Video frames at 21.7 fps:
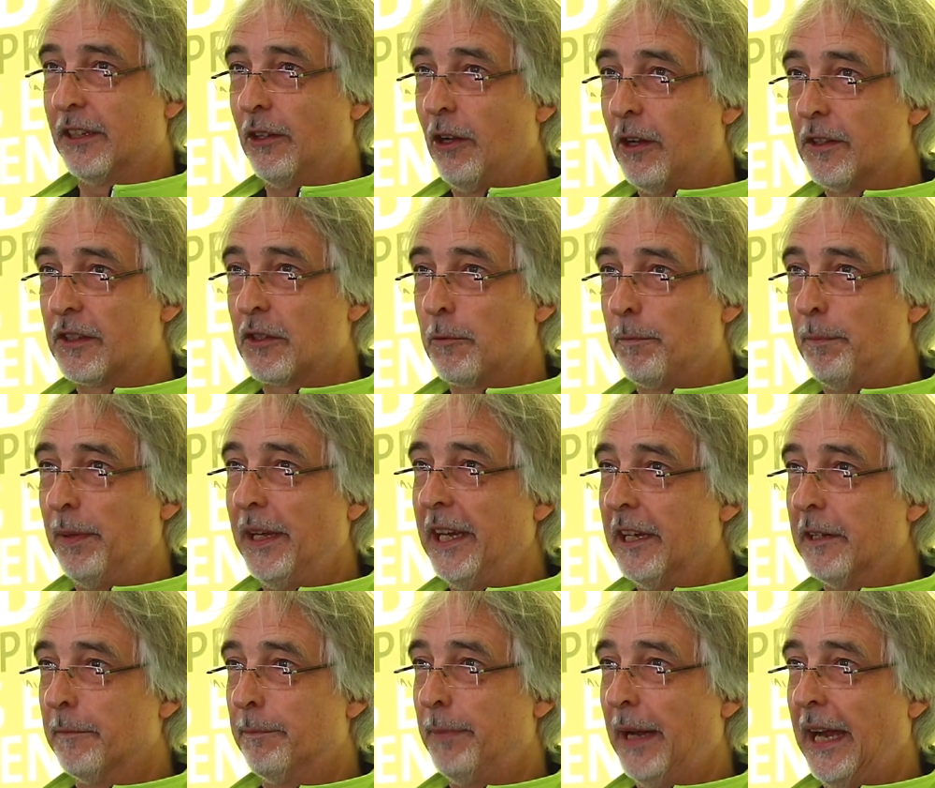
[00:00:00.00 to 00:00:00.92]
also
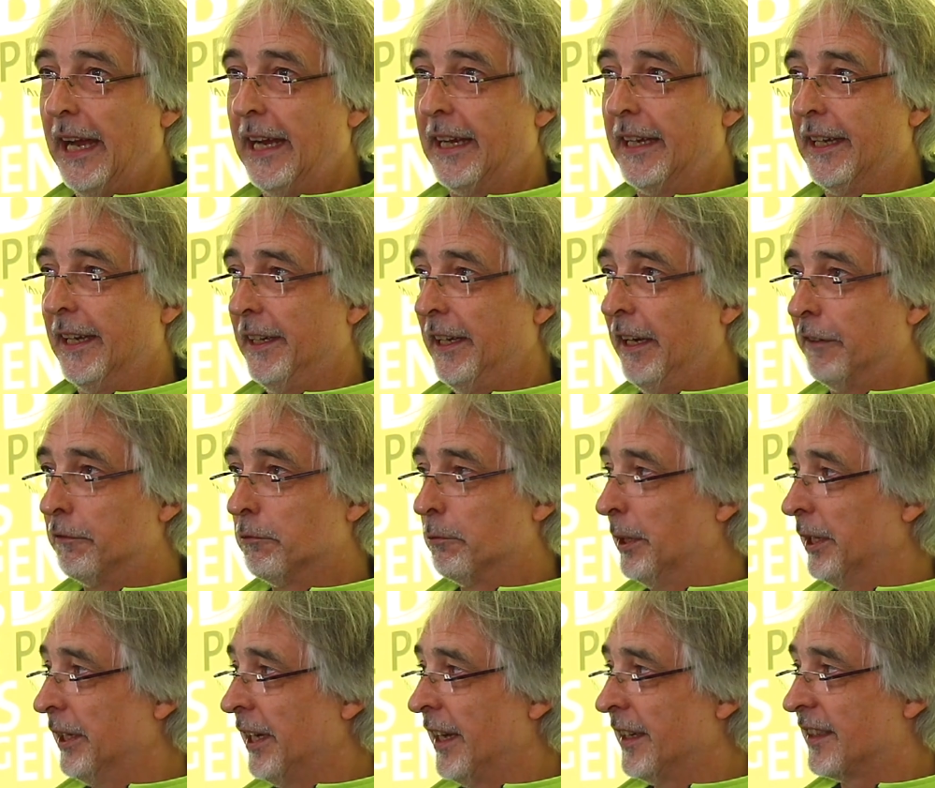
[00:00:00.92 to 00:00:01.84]
being back, and
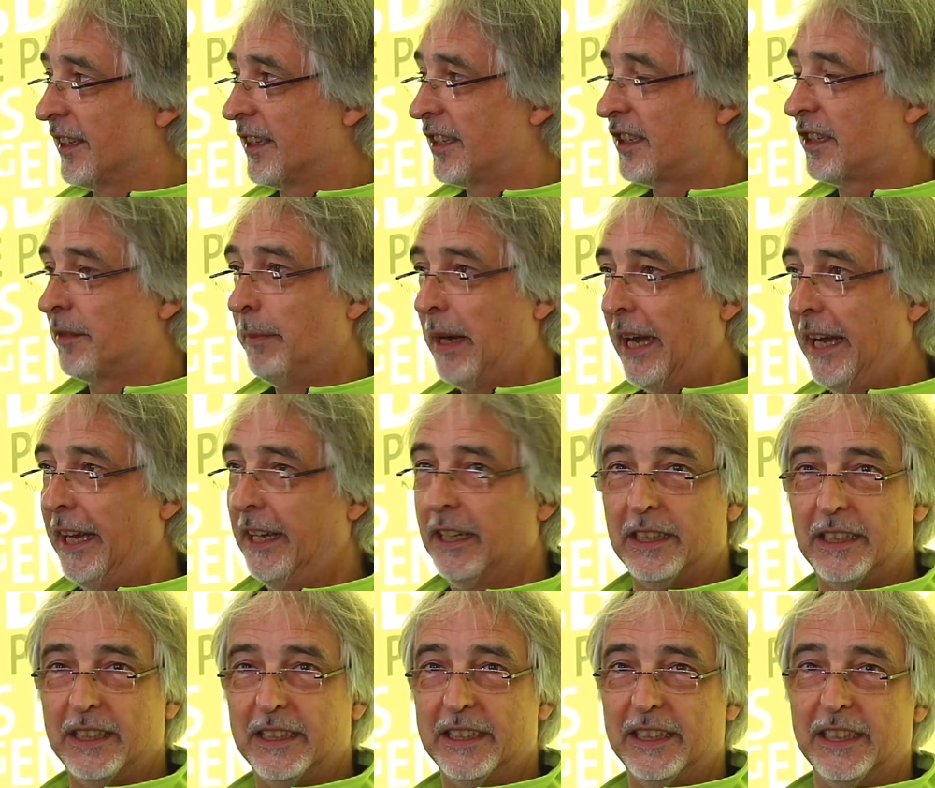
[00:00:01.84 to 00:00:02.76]
everyone has a
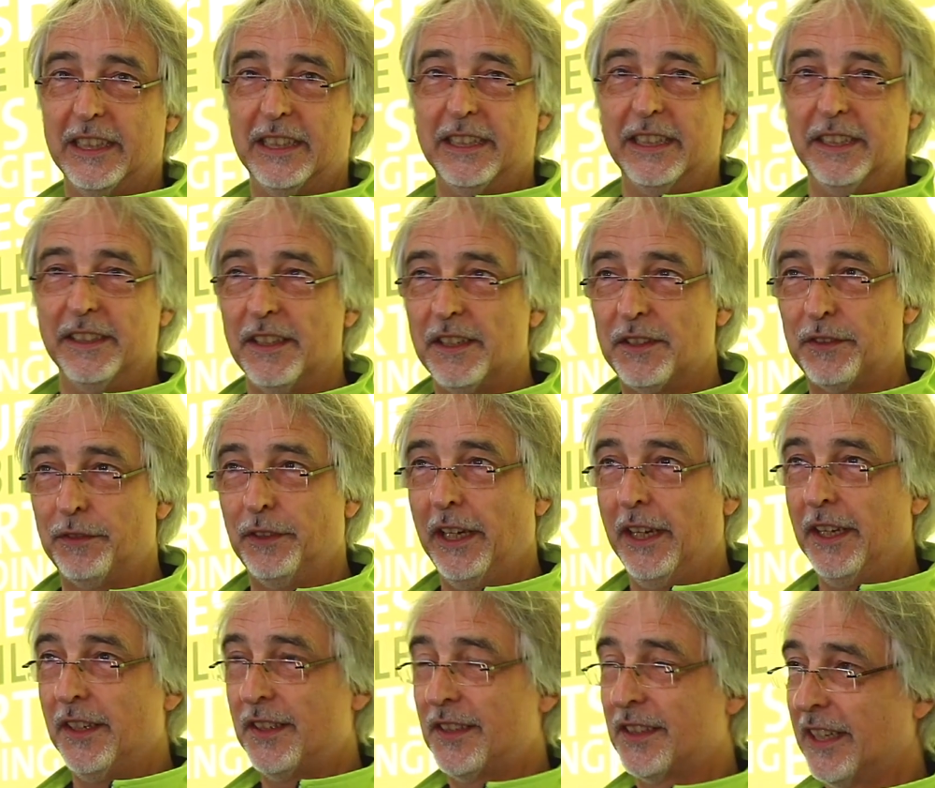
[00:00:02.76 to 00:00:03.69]
smile uh, in his
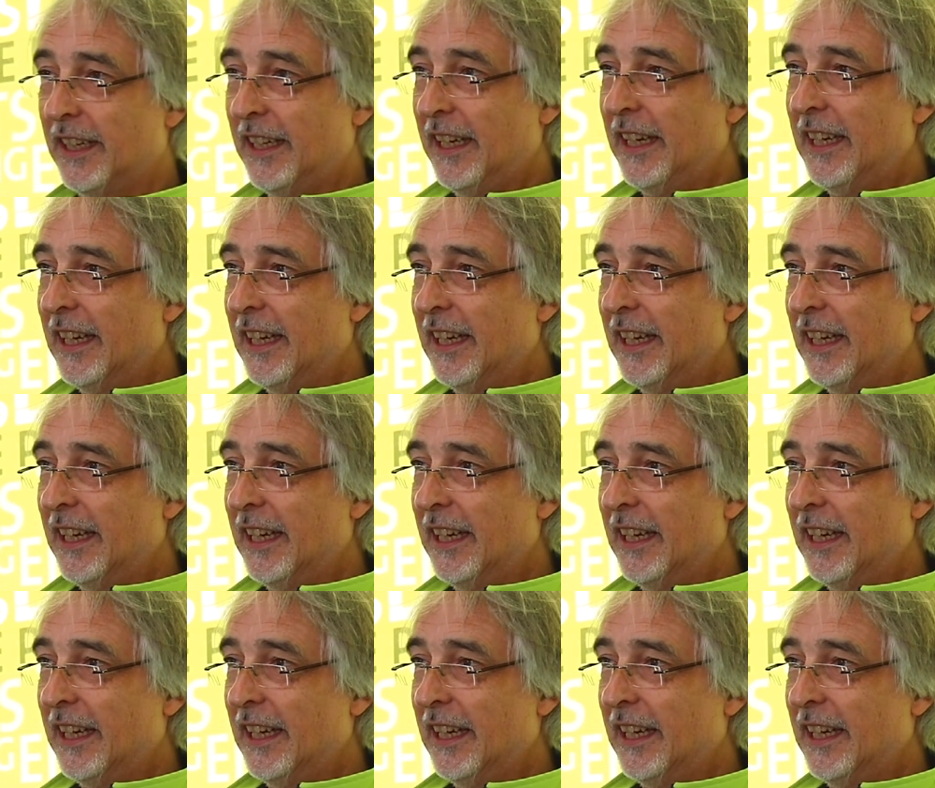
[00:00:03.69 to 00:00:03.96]
face